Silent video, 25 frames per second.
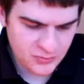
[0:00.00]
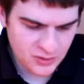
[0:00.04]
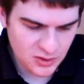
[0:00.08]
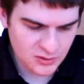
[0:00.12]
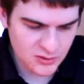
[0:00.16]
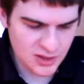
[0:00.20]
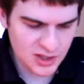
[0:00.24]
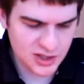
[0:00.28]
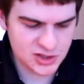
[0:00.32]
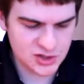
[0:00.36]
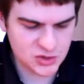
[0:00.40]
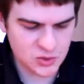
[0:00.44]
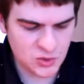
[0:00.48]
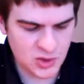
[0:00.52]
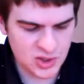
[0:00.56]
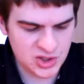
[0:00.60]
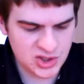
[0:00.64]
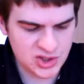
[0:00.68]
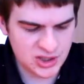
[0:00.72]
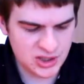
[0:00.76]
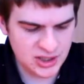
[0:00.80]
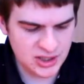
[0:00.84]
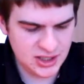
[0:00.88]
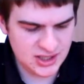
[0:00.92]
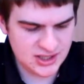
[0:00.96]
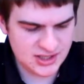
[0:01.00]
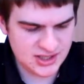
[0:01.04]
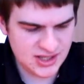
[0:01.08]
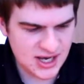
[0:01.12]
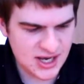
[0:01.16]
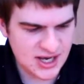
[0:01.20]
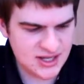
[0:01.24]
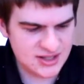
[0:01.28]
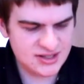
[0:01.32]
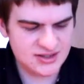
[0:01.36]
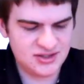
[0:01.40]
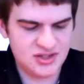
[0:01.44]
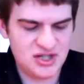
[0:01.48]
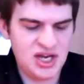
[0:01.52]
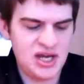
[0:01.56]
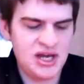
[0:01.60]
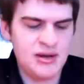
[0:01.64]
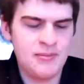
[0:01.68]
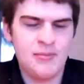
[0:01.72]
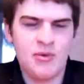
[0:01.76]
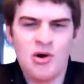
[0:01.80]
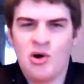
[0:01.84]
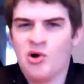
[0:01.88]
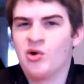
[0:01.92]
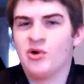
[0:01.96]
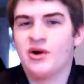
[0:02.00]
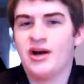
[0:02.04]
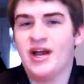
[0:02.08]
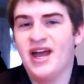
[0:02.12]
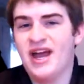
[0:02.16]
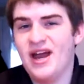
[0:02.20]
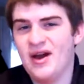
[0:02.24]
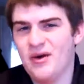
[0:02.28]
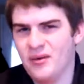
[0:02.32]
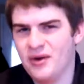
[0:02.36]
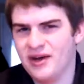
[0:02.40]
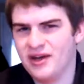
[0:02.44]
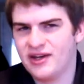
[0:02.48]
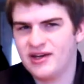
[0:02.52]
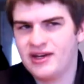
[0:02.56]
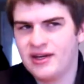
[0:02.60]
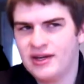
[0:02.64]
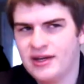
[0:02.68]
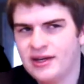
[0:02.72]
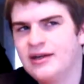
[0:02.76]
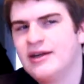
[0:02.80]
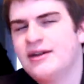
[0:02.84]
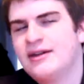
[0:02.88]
Next question, Nick's asked, Tim or Eric?